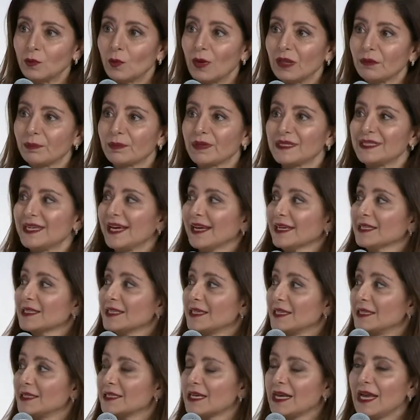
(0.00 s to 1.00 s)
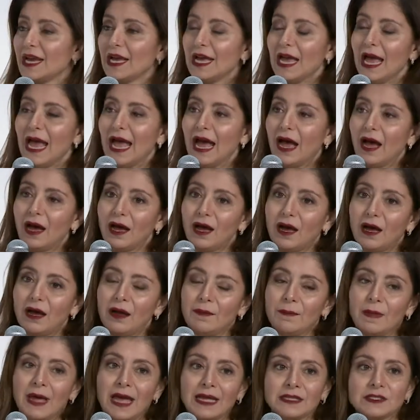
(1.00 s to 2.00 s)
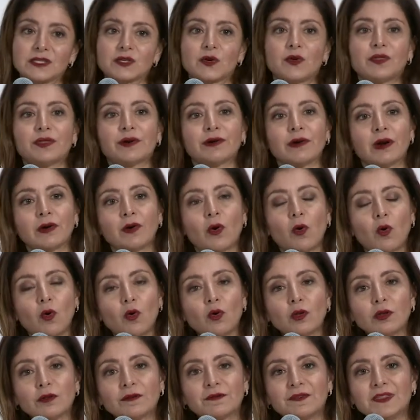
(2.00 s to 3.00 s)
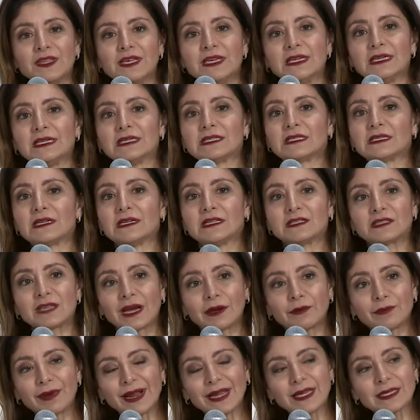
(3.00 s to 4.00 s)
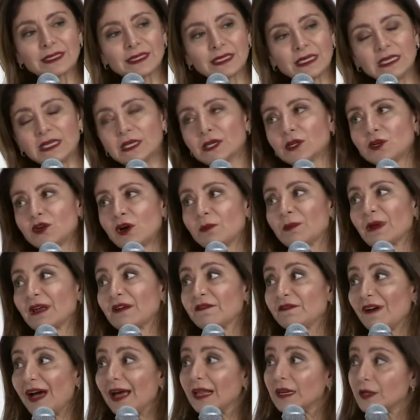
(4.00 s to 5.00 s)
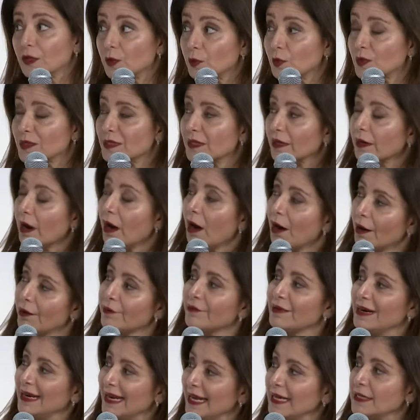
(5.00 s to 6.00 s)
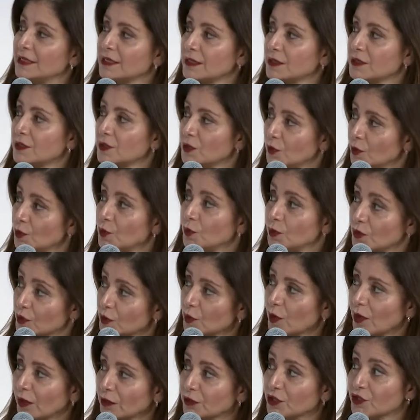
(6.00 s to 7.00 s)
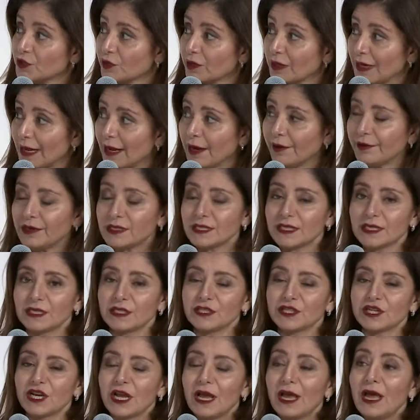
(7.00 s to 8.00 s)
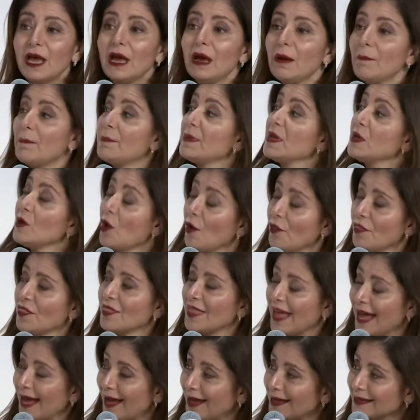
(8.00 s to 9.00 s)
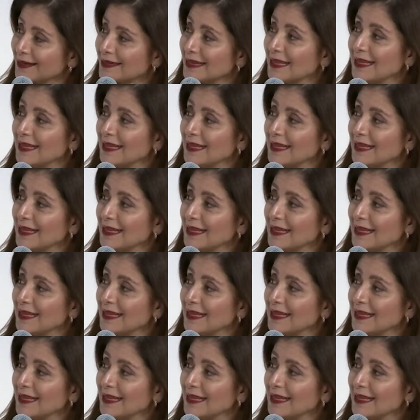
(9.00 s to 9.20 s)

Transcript: well protected. And so there are all of these direct economic values that are related to cultural heritage. Beyond that,